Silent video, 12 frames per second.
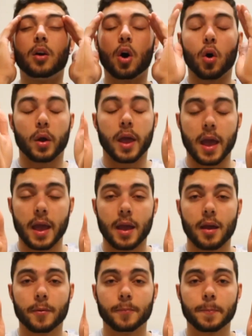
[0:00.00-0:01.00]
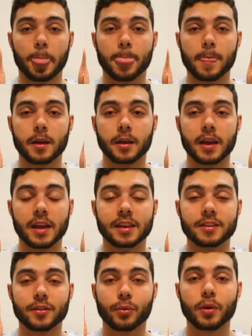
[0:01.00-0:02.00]
Okay. It
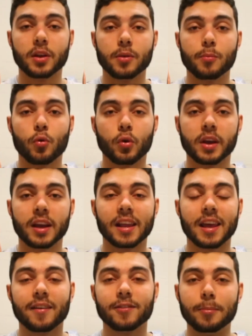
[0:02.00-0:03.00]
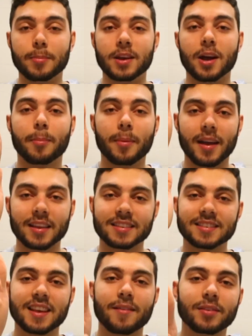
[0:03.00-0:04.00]
is 3 in the morning, and I have to be up at
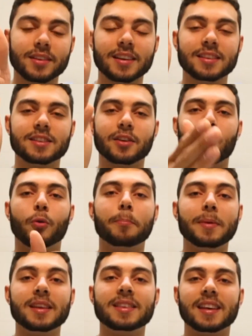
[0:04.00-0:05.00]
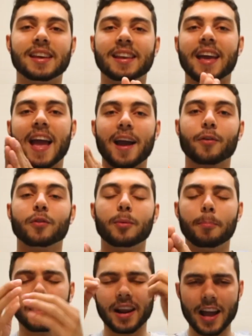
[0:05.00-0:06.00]
7 to go meet in
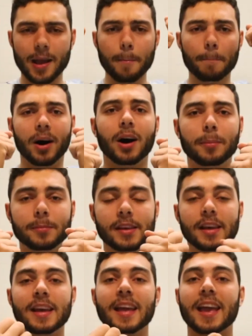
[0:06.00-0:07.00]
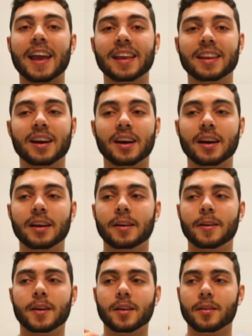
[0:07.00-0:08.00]
Akron, but I am pumped, and
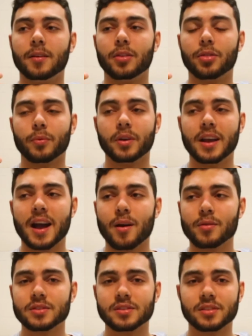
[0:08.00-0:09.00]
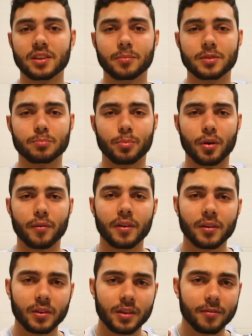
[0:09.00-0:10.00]
3 hours of sleep is
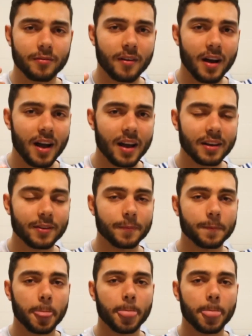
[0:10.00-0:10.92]
perfectly fine,